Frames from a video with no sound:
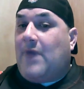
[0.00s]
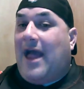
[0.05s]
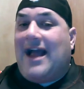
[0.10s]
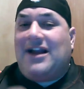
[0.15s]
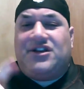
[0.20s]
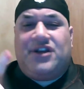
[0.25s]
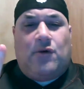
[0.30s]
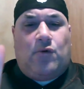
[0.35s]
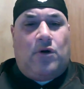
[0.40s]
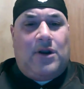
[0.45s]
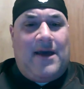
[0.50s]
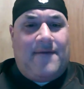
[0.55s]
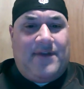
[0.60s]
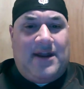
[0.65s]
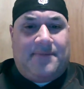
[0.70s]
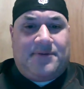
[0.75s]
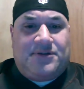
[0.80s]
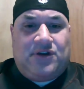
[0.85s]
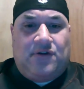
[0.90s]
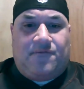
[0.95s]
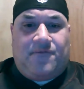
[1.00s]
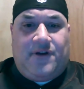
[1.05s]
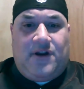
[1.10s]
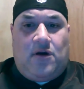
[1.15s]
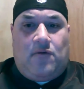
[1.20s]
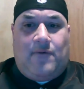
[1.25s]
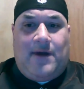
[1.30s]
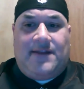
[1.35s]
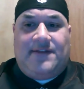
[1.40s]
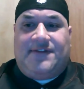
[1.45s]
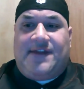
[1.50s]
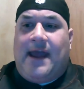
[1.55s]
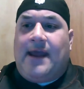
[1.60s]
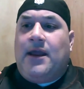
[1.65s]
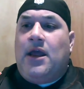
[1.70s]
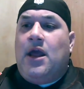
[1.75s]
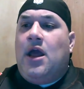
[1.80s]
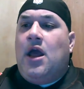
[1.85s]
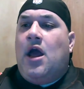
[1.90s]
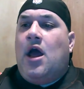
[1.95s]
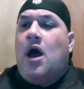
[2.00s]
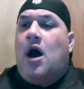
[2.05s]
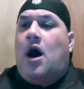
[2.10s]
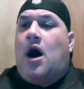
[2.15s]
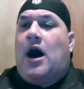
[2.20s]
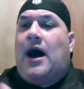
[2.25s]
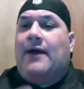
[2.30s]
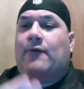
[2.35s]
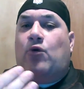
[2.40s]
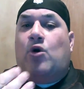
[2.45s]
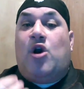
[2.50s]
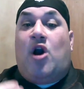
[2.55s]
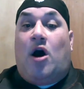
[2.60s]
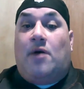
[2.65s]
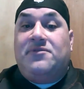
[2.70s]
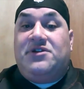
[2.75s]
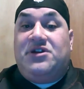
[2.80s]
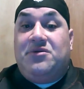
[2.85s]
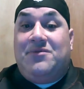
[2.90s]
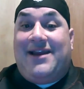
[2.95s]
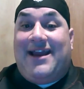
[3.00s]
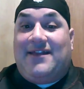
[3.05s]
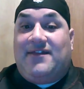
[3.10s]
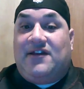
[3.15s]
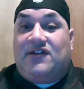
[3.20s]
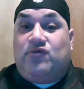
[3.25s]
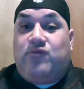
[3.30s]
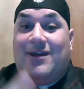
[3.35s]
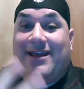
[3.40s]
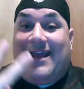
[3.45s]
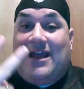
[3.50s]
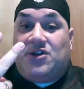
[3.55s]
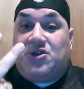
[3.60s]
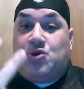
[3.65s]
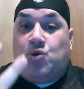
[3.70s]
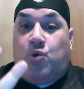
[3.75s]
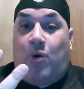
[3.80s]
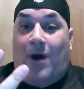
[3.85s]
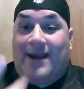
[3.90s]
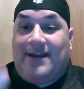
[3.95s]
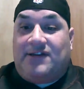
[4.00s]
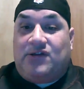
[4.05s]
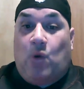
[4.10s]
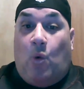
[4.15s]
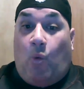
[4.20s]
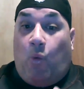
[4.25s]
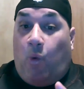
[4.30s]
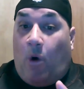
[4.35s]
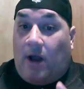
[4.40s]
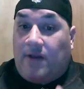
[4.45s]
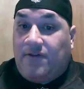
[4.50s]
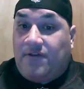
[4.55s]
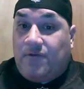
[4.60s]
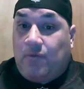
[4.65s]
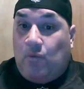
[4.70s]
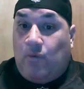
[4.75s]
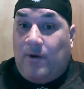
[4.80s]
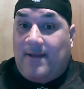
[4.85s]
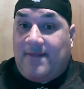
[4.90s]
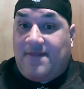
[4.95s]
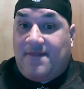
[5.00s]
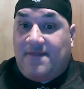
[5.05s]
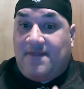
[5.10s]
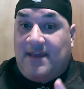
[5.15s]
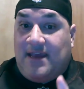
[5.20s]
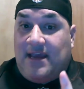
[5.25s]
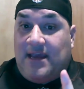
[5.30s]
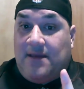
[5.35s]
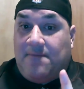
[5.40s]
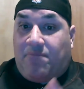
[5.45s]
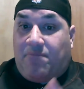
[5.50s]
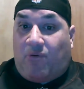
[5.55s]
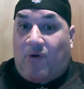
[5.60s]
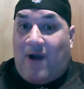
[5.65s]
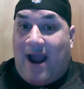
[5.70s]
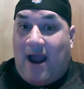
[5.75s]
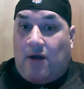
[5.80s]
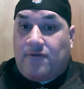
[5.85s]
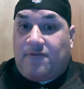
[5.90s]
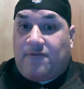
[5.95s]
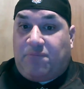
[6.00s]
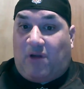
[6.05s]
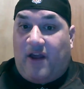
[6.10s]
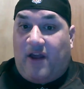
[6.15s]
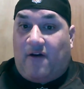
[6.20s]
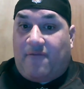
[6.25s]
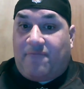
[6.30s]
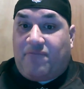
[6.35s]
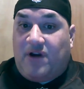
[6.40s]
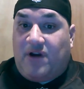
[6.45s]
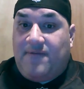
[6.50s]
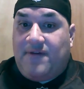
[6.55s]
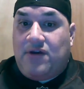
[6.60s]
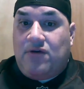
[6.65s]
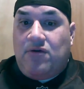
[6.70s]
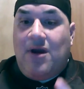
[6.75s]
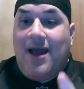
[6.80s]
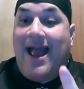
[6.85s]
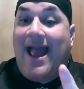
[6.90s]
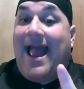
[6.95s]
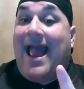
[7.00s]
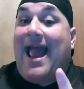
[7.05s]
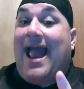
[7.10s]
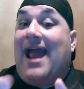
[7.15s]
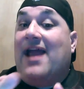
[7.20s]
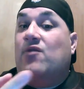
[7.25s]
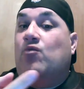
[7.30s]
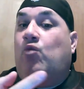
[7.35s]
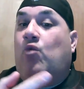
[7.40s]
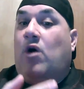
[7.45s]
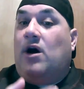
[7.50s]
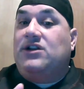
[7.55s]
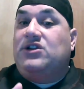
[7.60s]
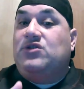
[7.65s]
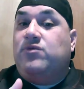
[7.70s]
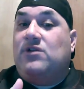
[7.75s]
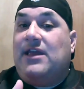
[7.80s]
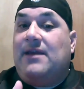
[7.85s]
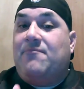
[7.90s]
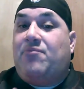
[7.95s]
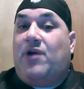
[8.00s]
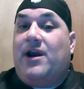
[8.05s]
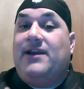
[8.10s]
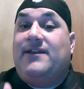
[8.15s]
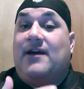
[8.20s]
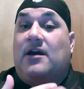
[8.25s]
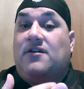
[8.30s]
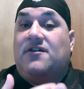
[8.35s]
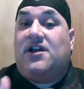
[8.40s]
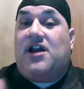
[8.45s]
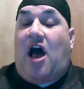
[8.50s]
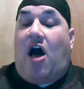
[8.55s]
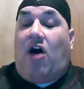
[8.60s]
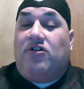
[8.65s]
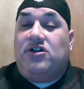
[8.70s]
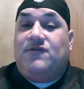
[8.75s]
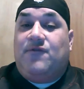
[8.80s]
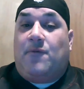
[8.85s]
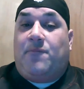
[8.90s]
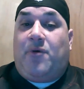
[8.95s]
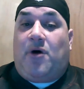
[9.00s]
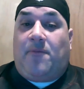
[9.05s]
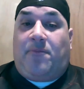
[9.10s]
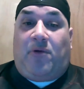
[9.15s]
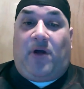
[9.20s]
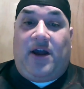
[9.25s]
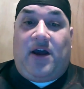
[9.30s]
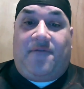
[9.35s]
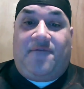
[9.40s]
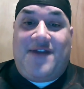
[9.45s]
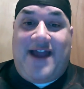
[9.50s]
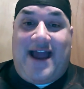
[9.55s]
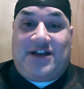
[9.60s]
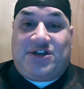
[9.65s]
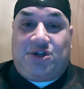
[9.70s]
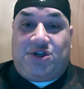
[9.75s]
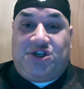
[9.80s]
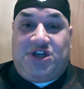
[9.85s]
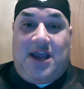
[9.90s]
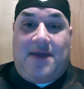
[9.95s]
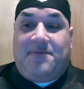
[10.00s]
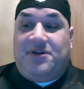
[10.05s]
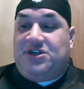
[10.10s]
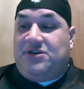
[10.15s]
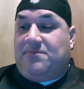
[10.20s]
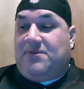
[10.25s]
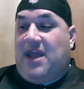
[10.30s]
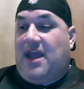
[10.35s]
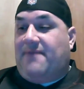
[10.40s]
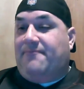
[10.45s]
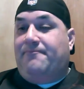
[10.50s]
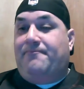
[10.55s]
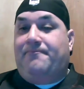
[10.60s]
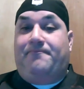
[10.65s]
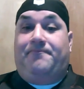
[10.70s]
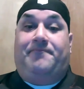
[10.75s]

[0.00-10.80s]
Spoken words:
I won't have an episode for you on Wednesday. I will come to you again this weekend twice, once with the Browns playoff preview and once with a breakdown of the college football playoff national championship game.